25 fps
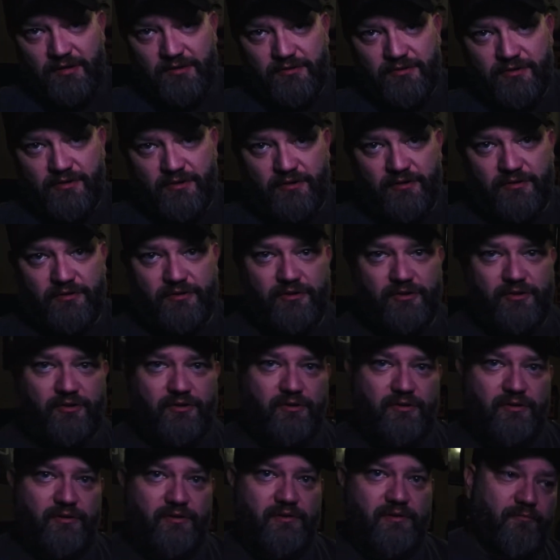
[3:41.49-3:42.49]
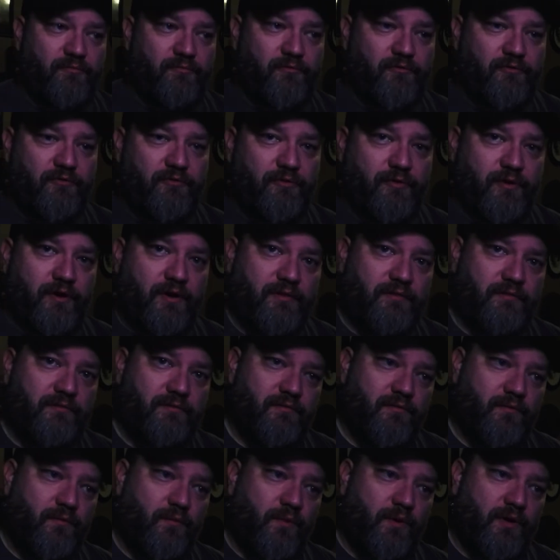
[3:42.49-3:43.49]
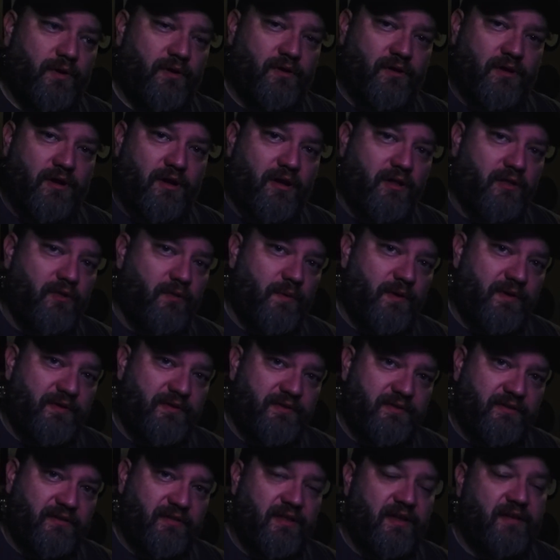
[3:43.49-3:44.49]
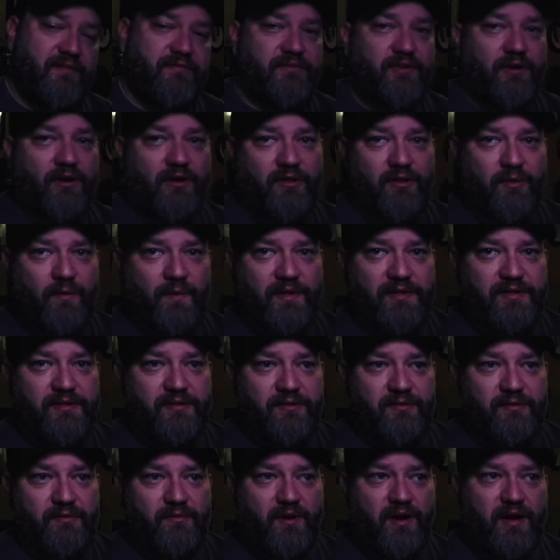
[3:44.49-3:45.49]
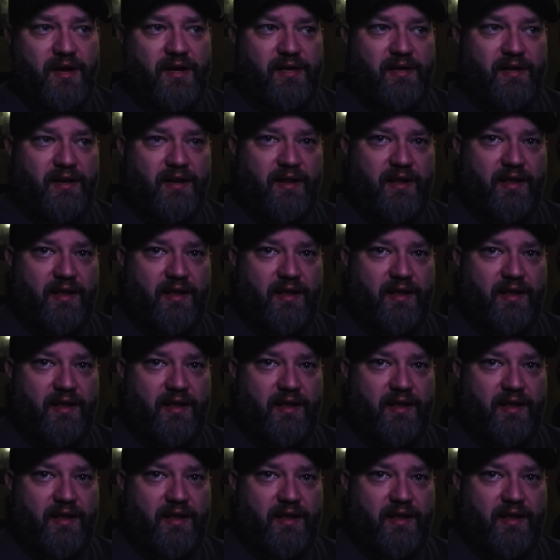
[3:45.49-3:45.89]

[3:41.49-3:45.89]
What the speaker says: turn your front wheel all the way to the left, all the way to the right,